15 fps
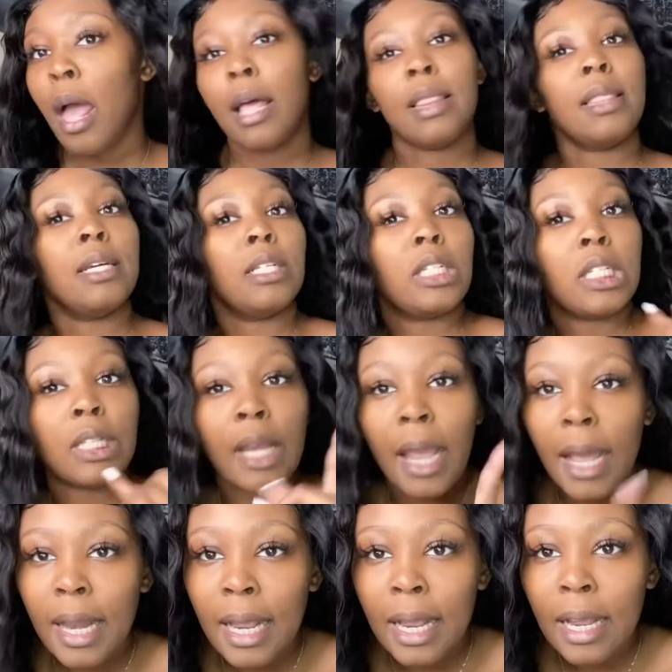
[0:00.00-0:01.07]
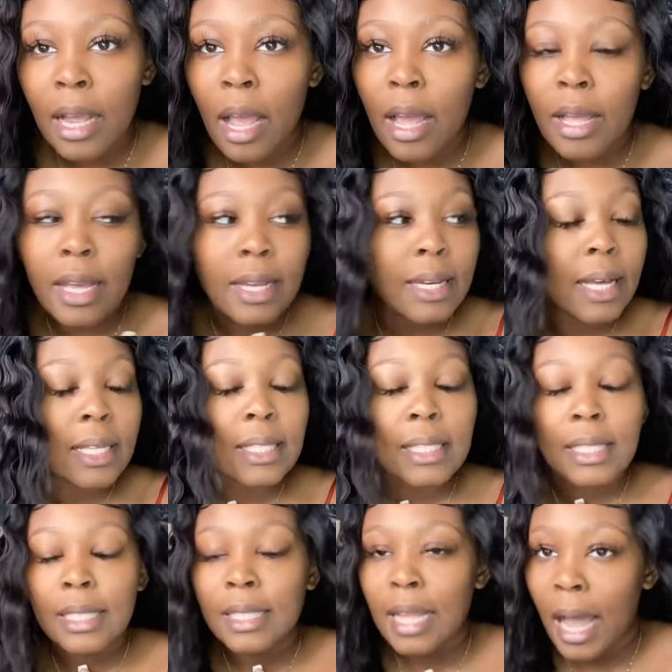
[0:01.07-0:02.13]
The shedding, it does
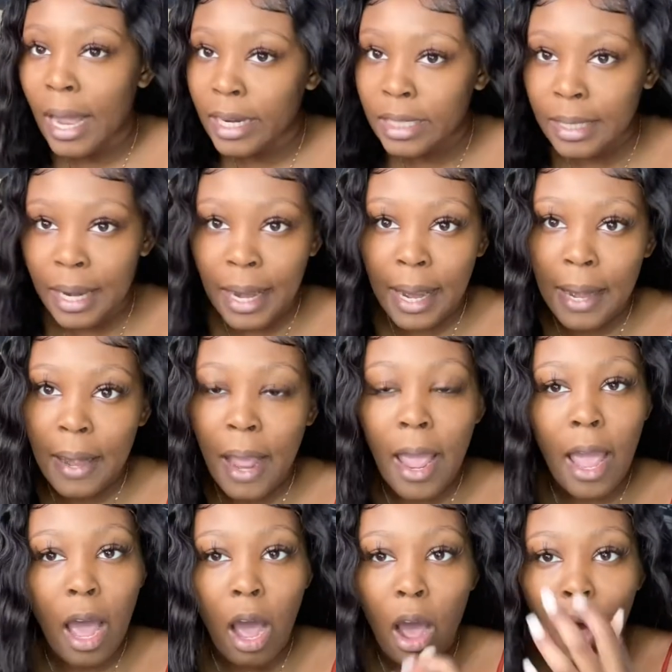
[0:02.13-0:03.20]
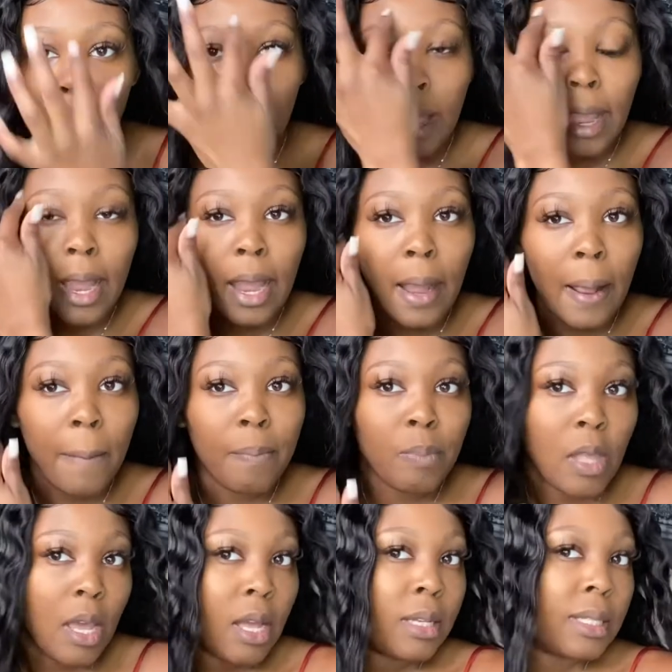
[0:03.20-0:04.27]
not shed at all. And
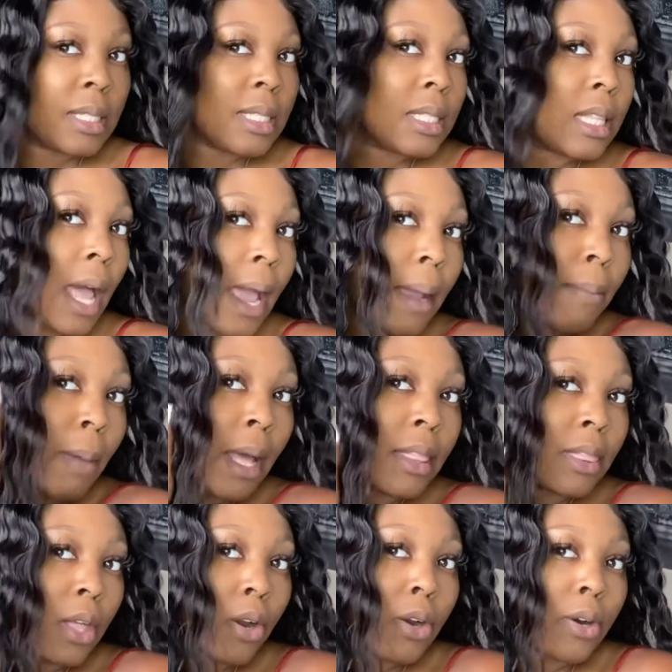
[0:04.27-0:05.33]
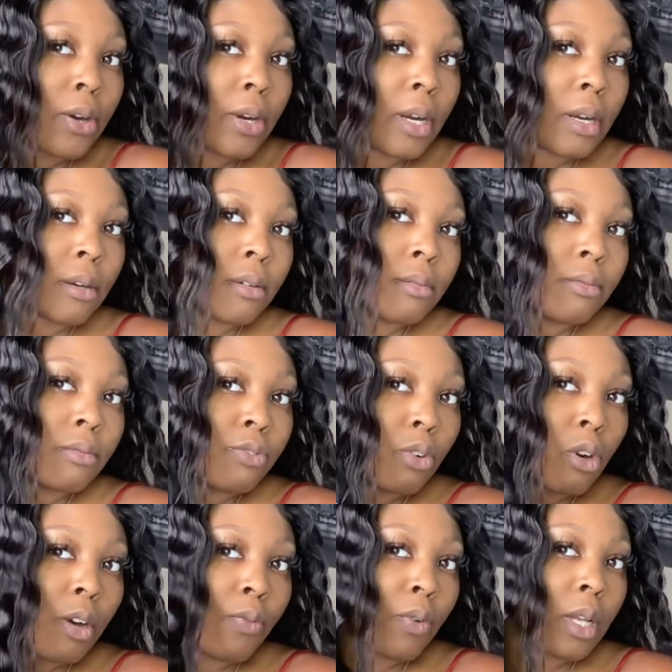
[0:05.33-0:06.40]
this is like my third,
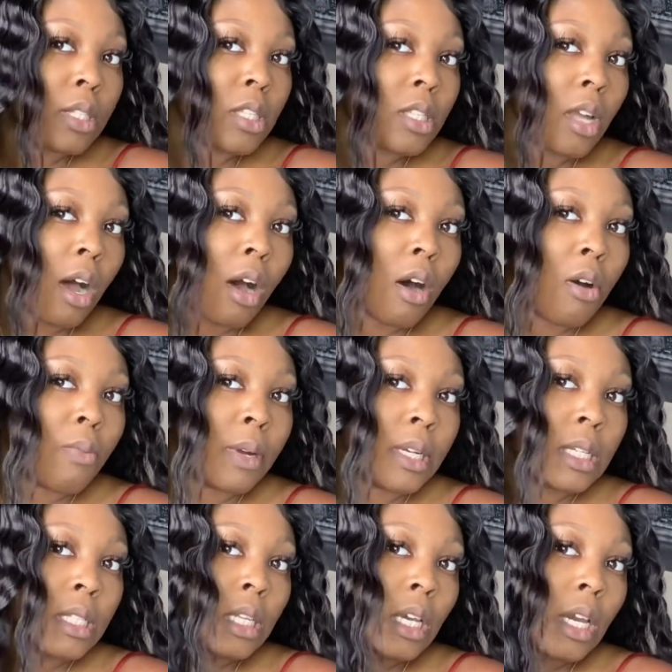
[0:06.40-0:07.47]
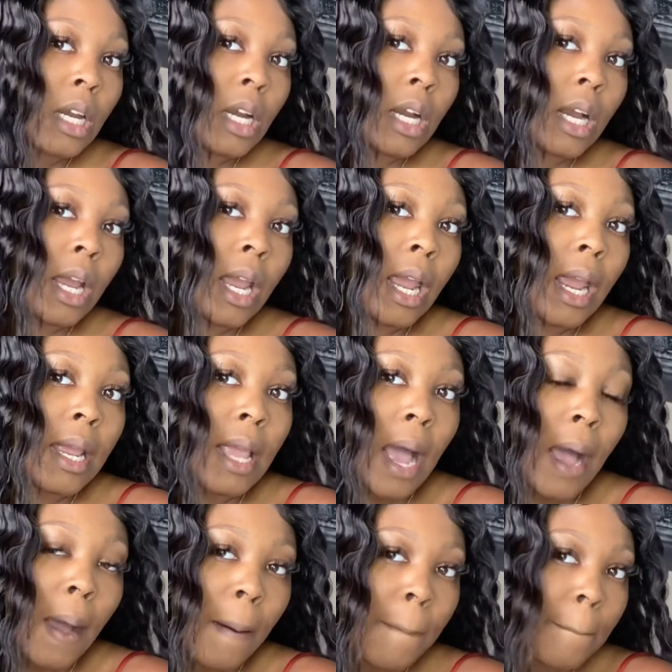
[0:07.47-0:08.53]
fourth install with this hair. And y'all,